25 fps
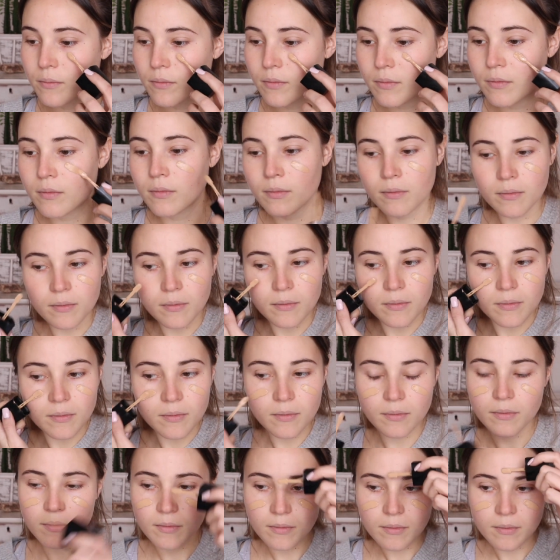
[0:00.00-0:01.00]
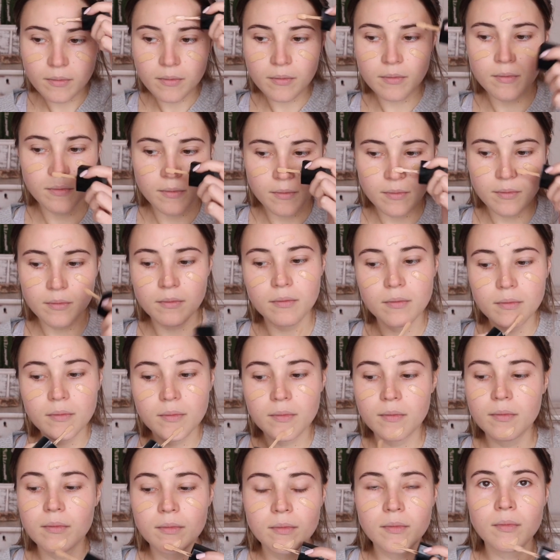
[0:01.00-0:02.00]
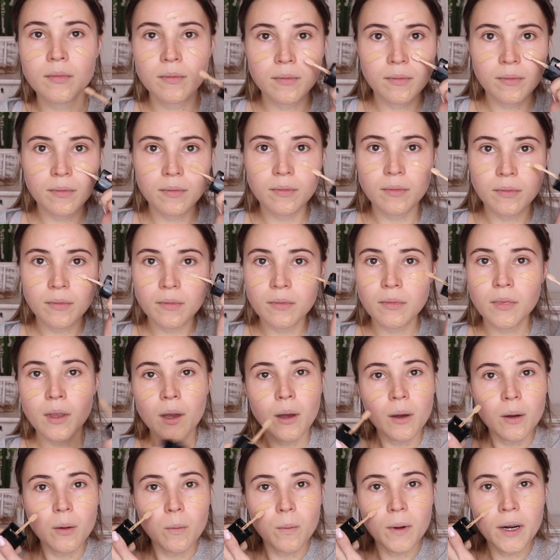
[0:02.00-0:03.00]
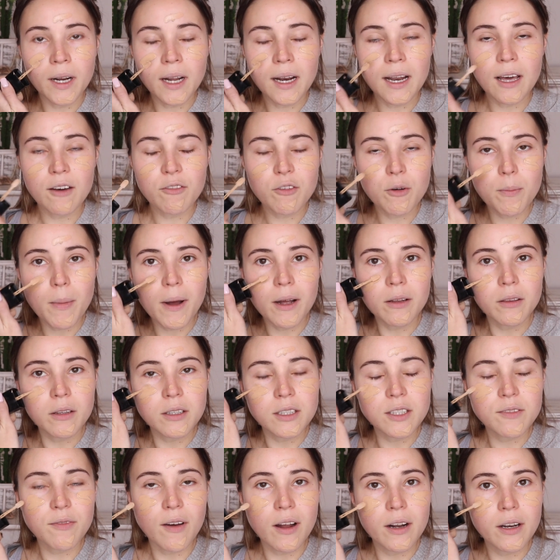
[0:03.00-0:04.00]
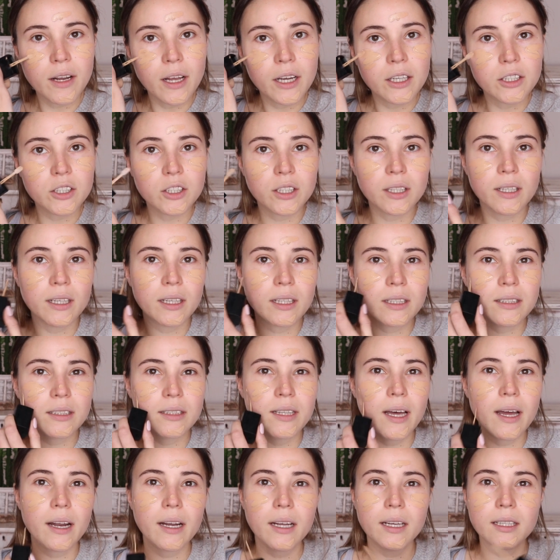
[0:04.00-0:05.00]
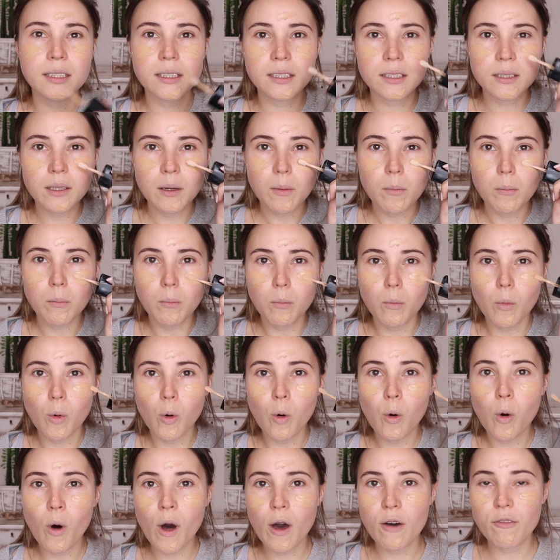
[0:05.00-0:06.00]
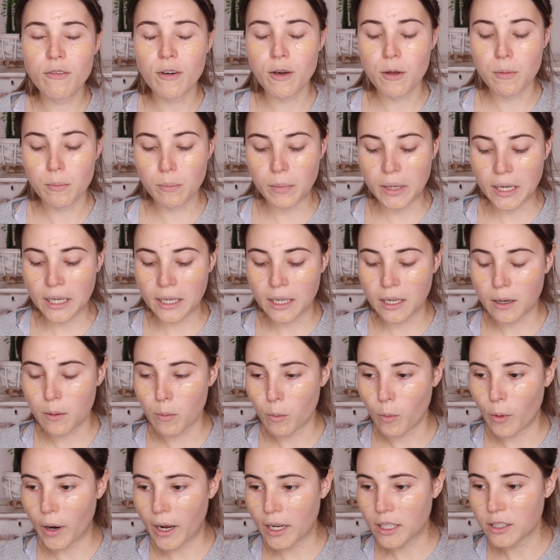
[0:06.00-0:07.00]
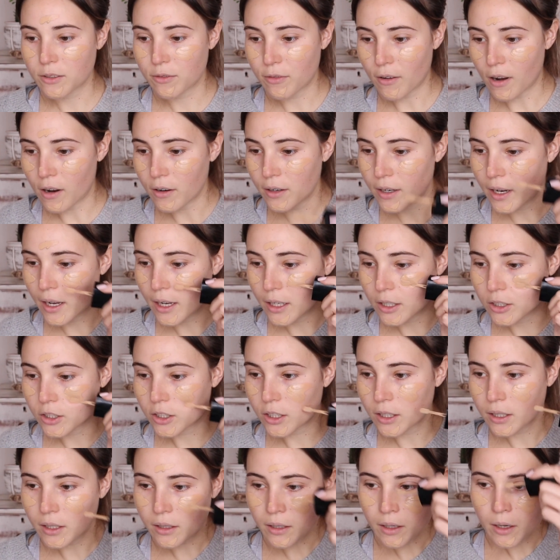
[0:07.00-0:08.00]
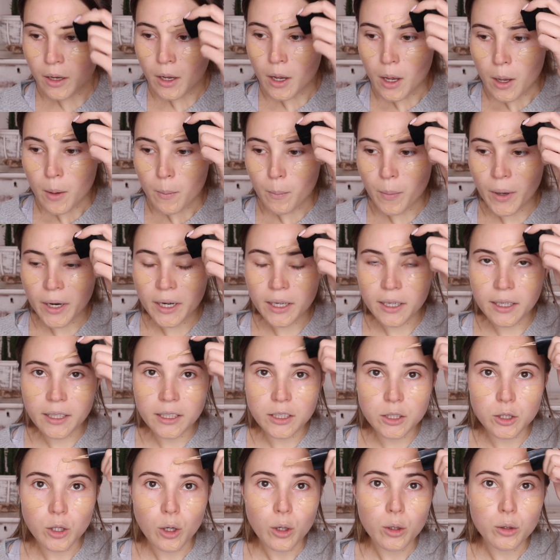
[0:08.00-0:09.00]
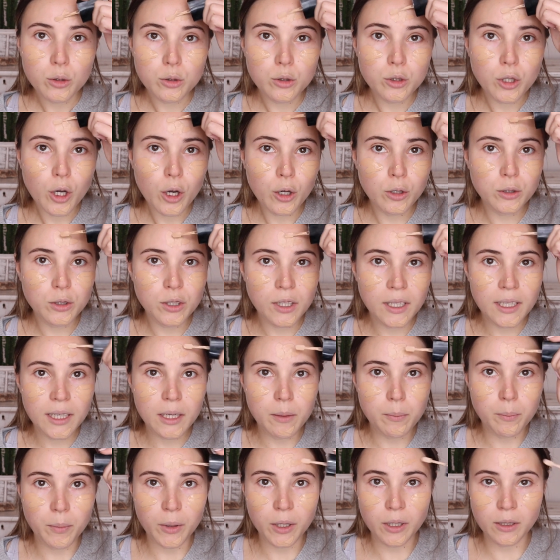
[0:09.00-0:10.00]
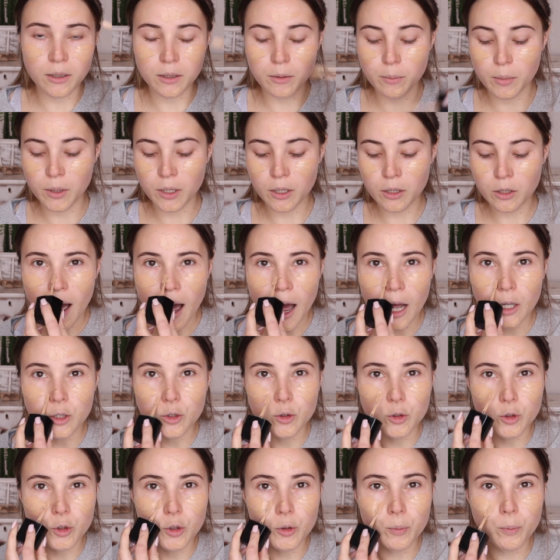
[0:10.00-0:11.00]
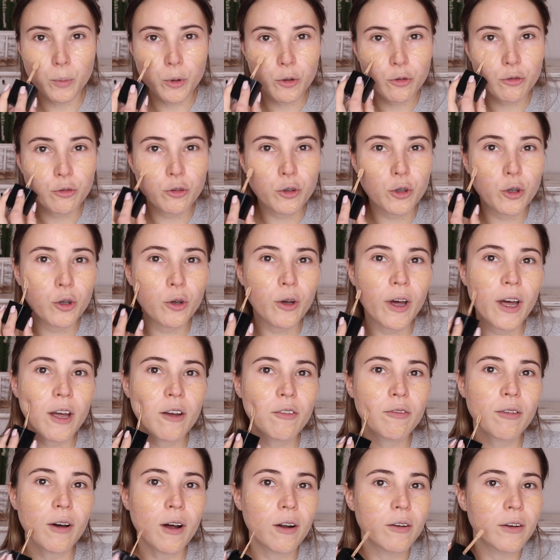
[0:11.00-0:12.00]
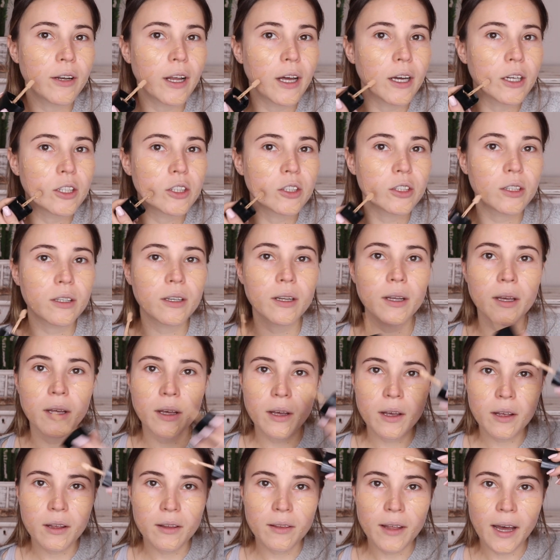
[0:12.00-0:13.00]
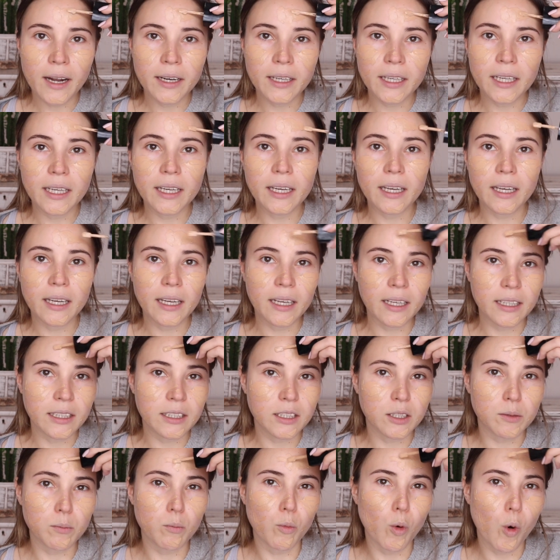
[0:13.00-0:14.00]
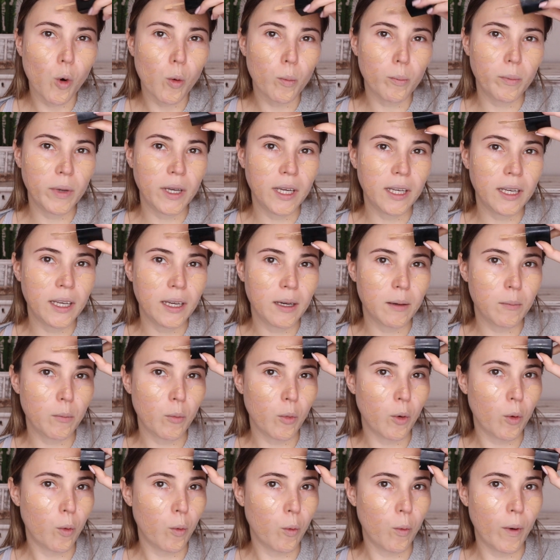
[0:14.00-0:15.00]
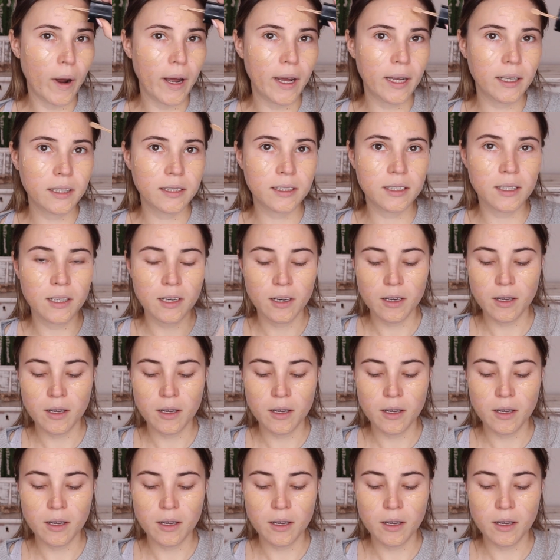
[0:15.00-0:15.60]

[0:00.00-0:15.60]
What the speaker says: going to just apply this to my face. What I love about this foundation is that it's more of a medium weight foundation, but it is totally buildable. I do prefer a foundation that is more medium weight.